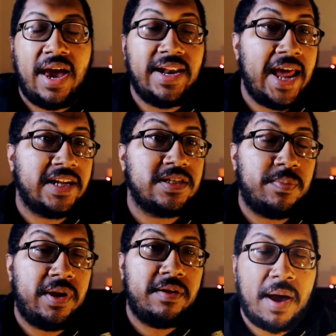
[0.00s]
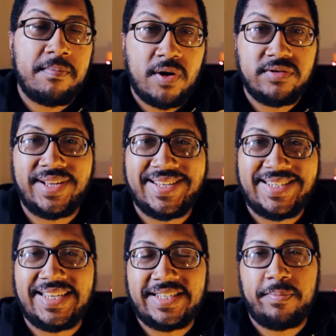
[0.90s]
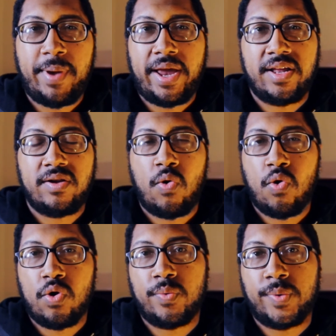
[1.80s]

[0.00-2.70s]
And that has been my most anticipated horror